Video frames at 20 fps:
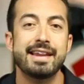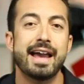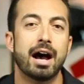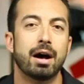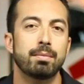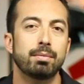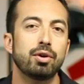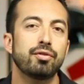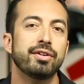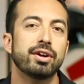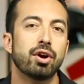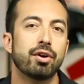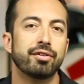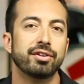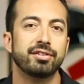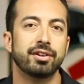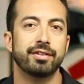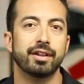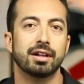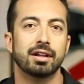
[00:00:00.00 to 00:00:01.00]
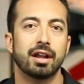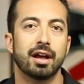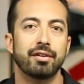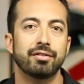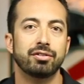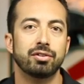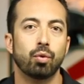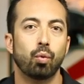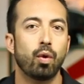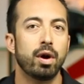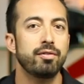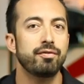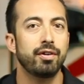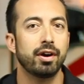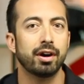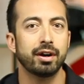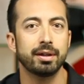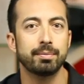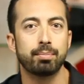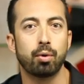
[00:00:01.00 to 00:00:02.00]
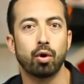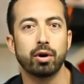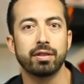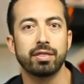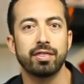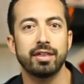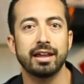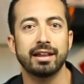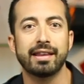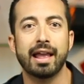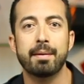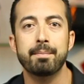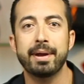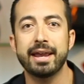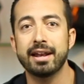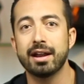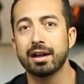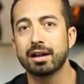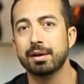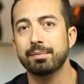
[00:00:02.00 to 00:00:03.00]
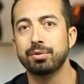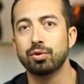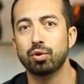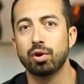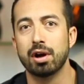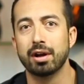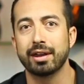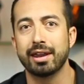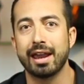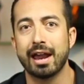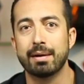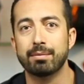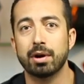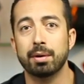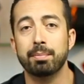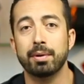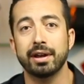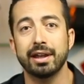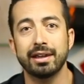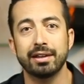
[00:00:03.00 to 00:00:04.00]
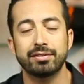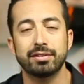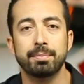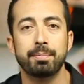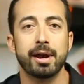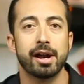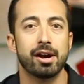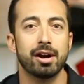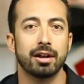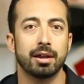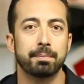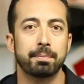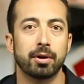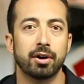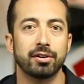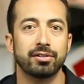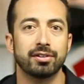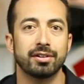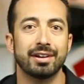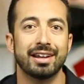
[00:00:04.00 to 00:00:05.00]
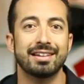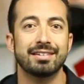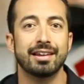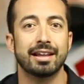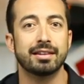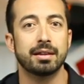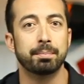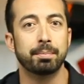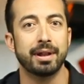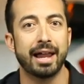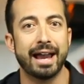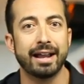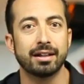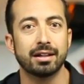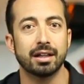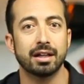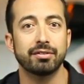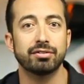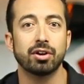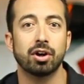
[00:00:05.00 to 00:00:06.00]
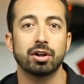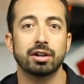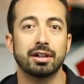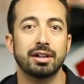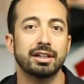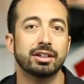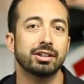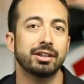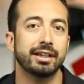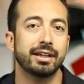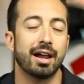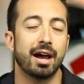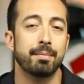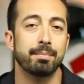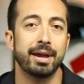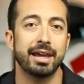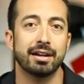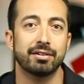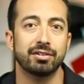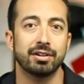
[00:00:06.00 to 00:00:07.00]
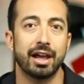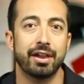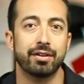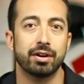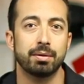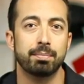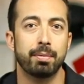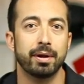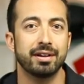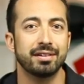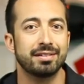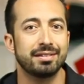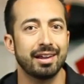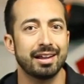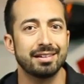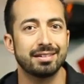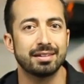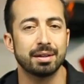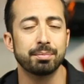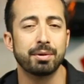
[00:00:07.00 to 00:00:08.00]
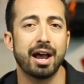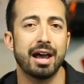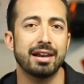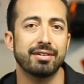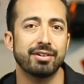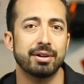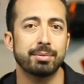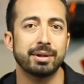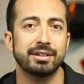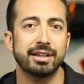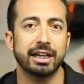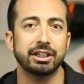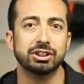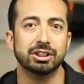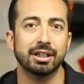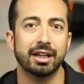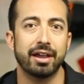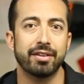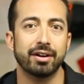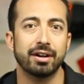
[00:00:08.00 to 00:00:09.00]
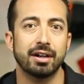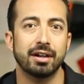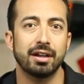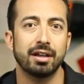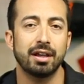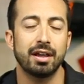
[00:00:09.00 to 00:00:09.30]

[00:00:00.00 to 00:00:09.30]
Now, moving over to the gloves. One very important thing that may not come through on camera, but is apparent in person, is that the black gloves are clearly not made of leather, but instead some kind of imitation leather.